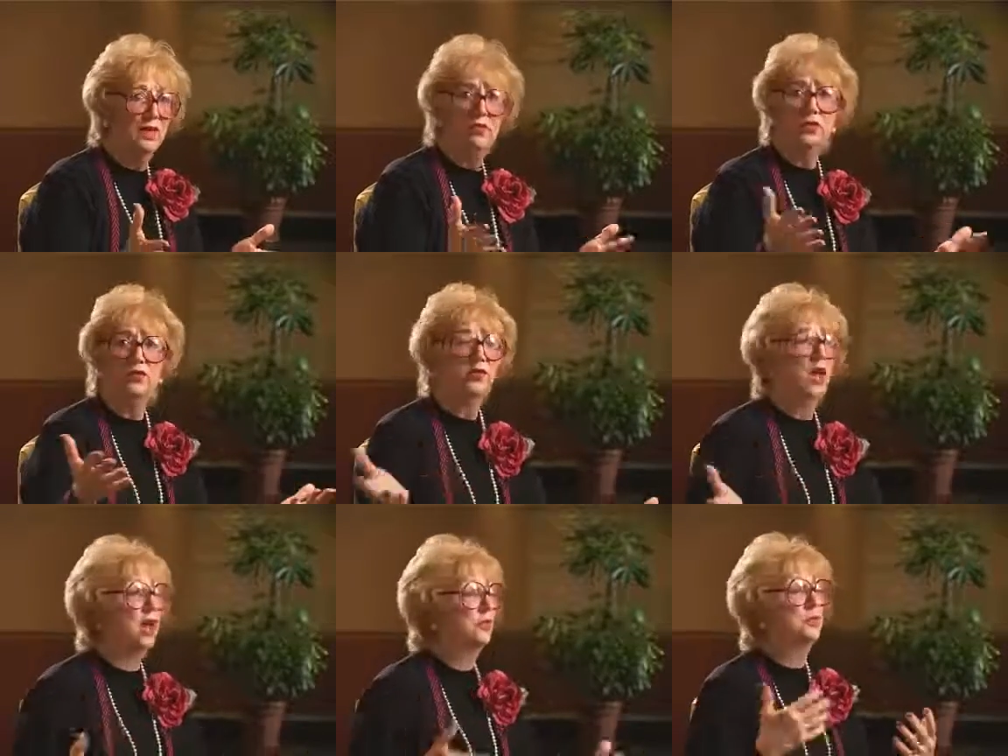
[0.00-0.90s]
This is a
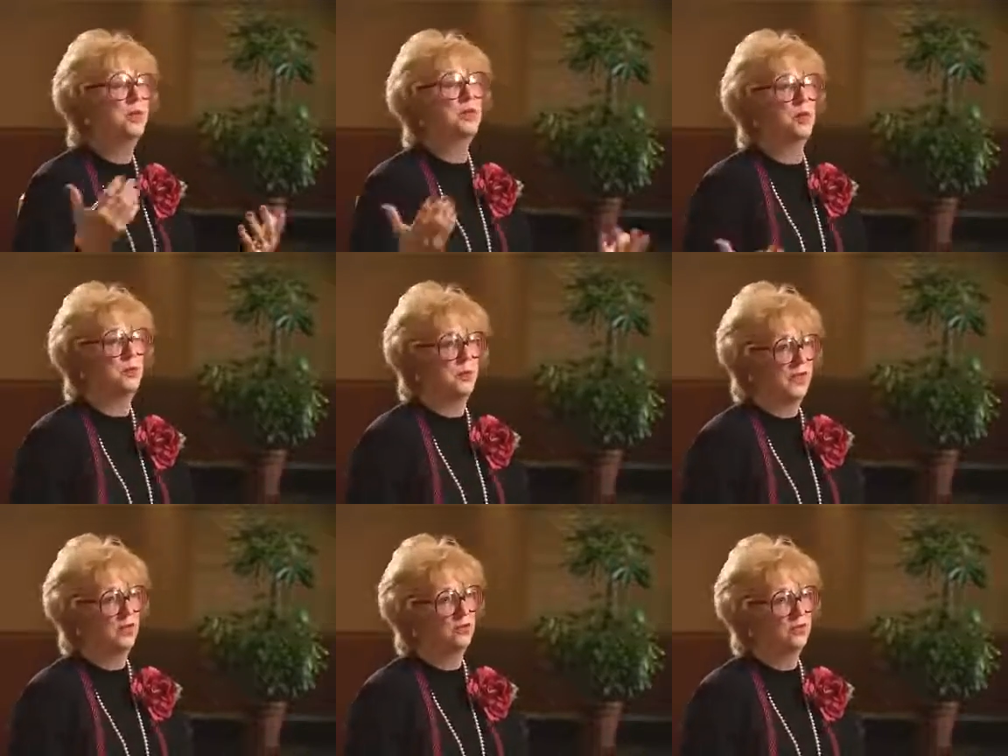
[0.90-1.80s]
hospitable
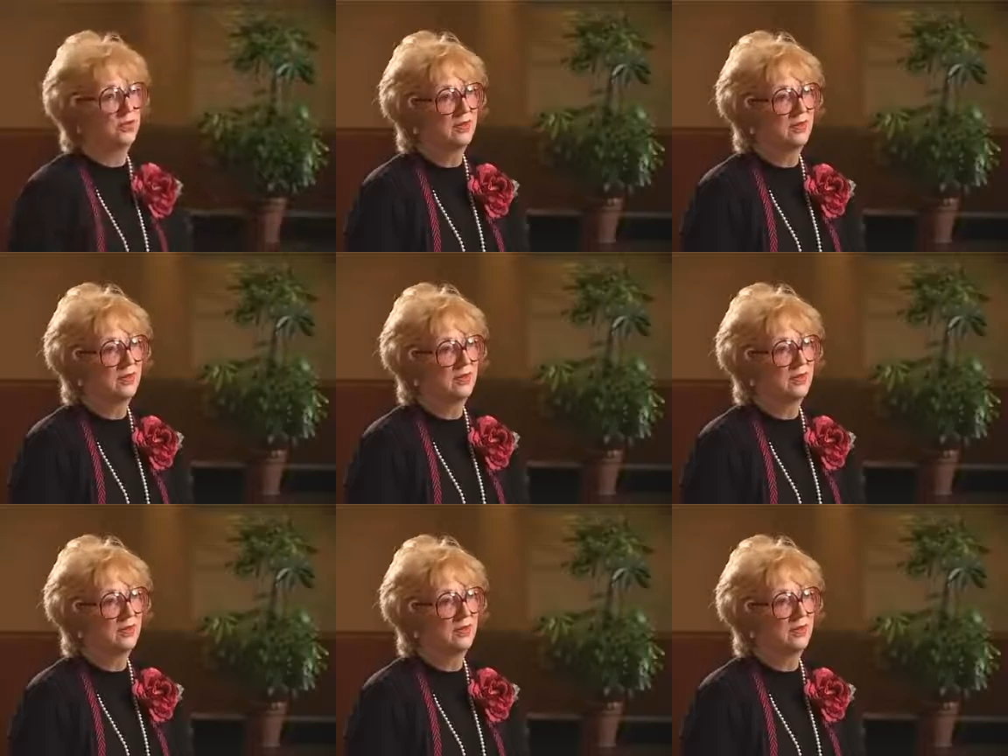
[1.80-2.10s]
place.